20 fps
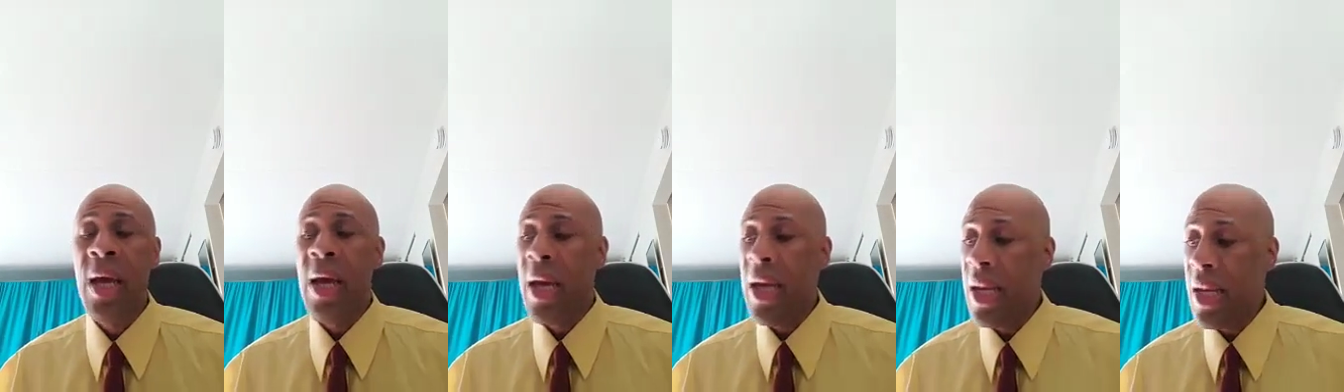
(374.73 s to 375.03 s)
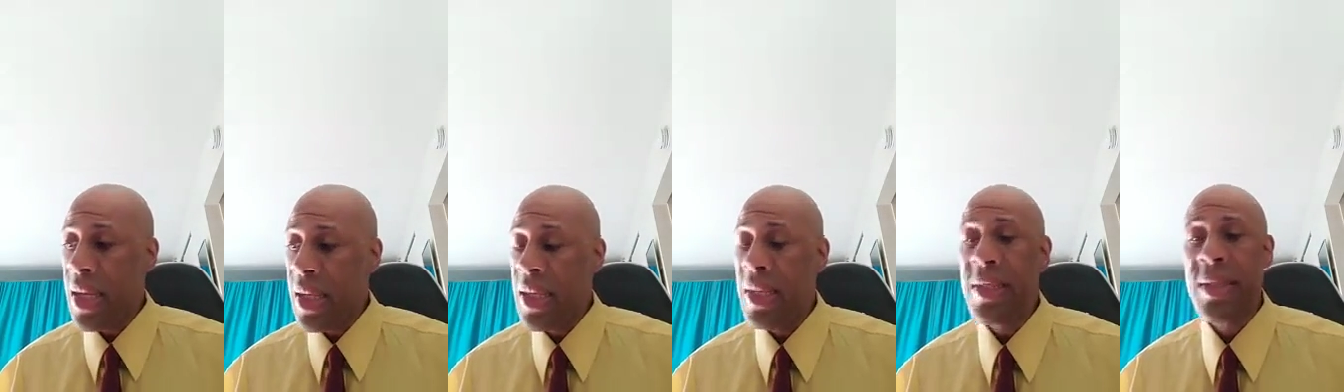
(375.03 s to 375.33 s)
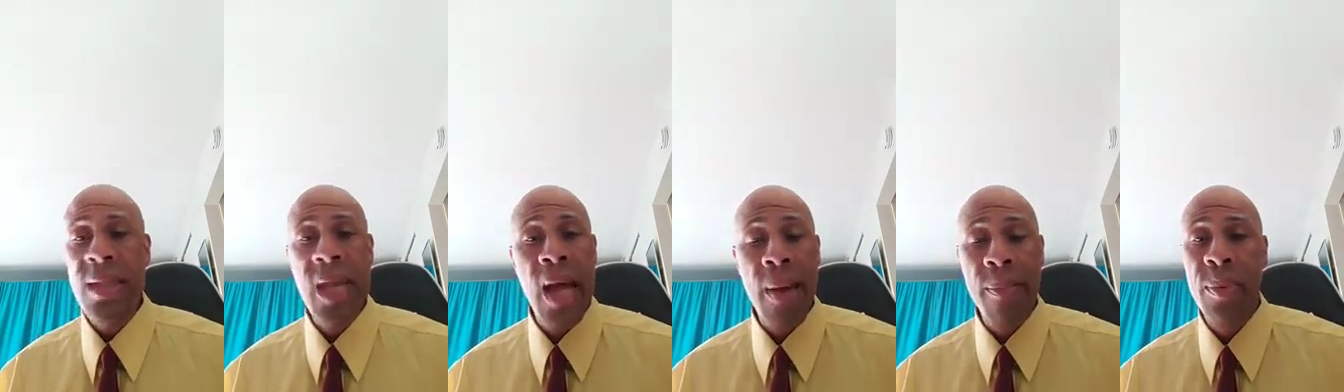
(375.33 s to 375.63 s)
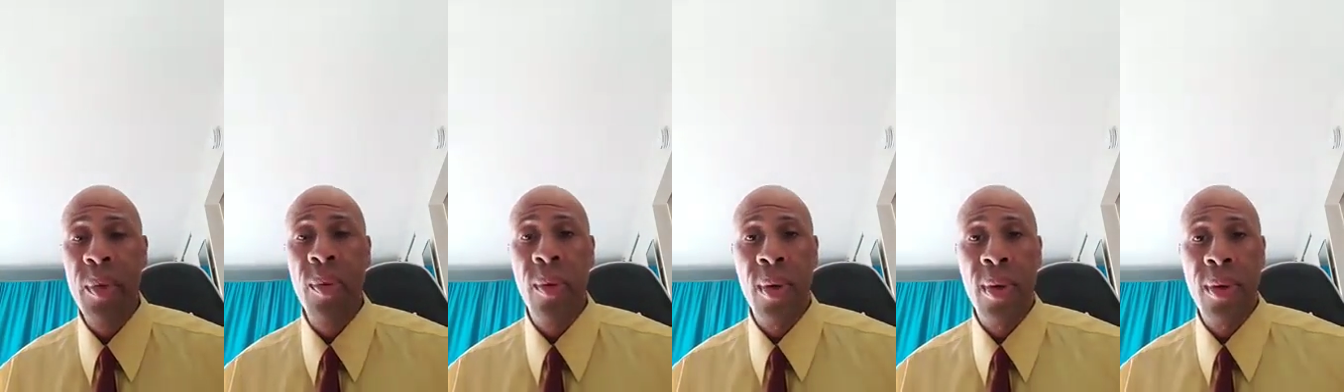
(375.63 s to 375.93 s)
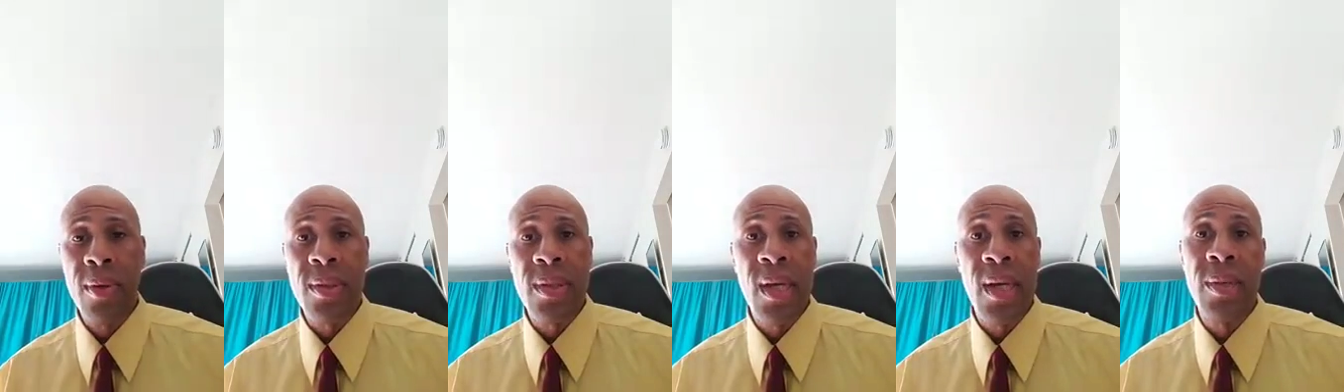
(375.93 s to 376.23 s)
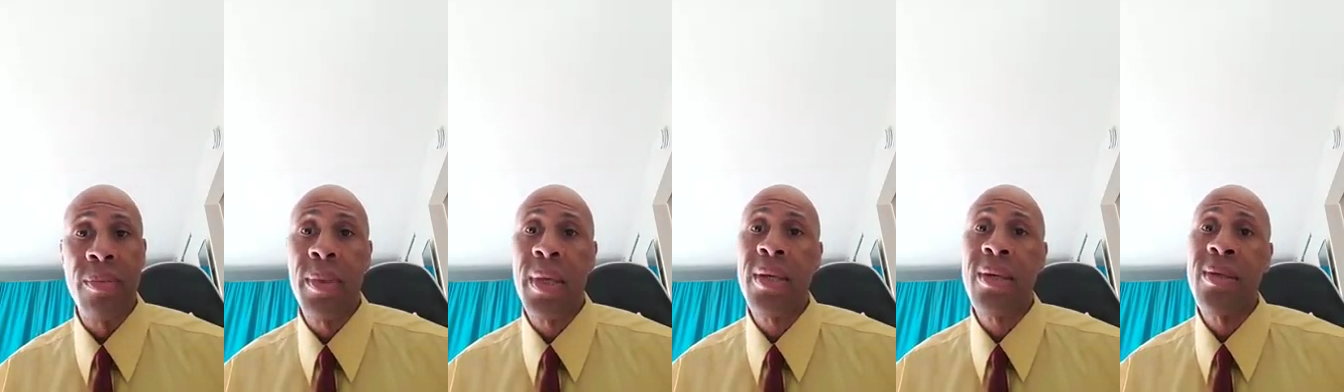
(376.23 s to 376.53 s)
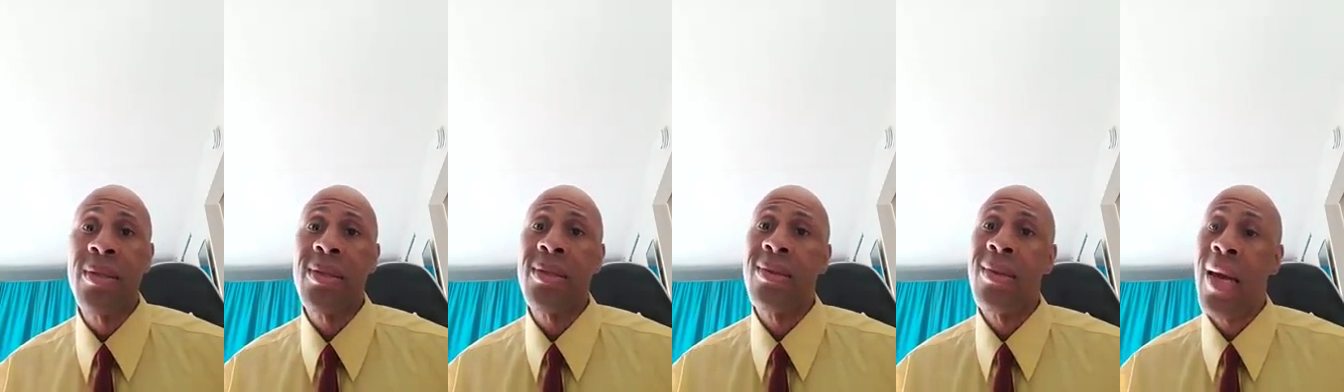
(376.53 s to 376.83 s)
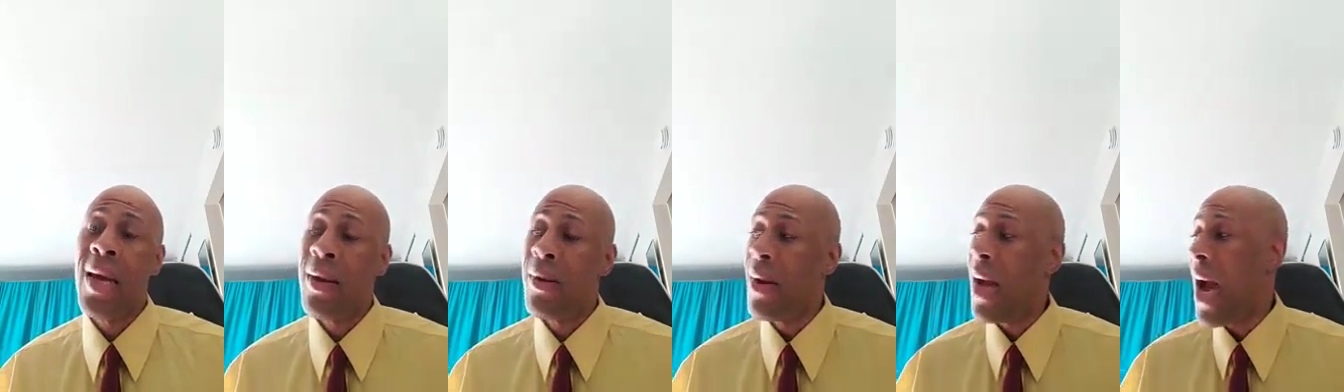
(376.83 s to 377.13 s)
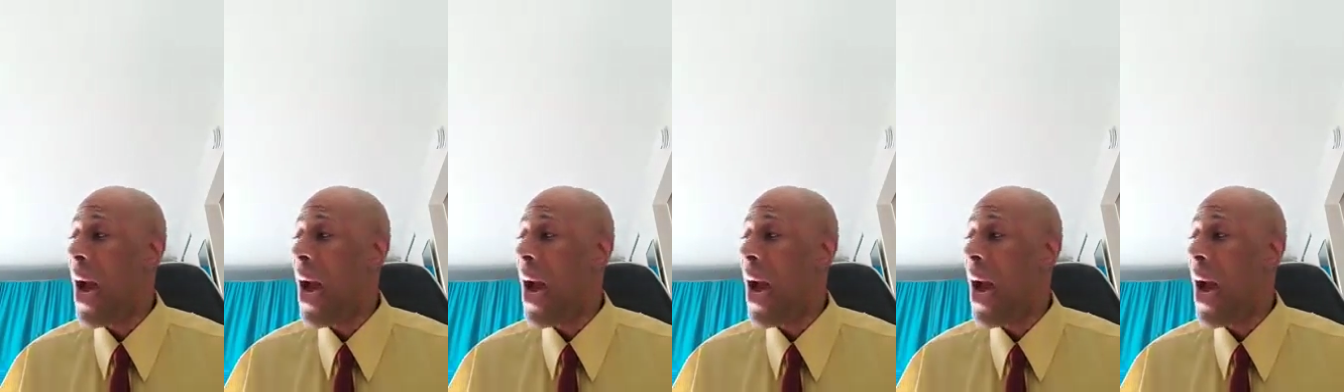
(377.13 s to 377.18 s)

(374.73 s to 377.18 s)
And then he stopped doing those things because then